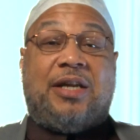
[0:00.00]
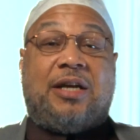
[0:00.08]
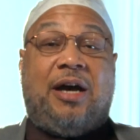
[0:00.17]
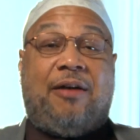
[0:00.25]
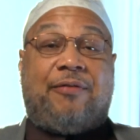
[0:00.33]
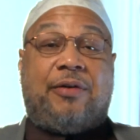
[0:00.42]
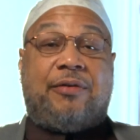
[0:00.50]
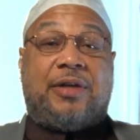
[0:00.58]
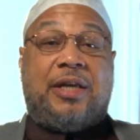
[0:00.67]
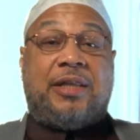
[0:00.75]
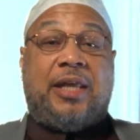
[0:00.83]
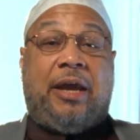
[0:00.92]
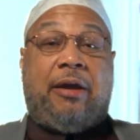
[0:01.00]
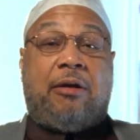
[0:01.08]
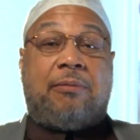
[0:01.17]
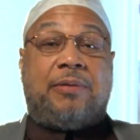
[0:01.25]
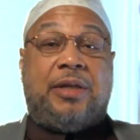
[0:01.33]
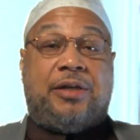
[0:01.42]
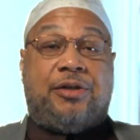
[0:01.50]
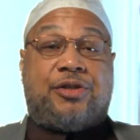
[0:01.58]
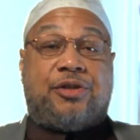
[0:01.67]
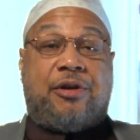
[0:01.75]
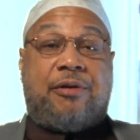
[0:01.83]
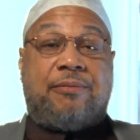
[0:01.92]
covered in the Arab
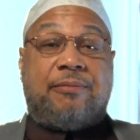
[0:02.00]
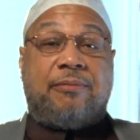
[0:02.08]
literature.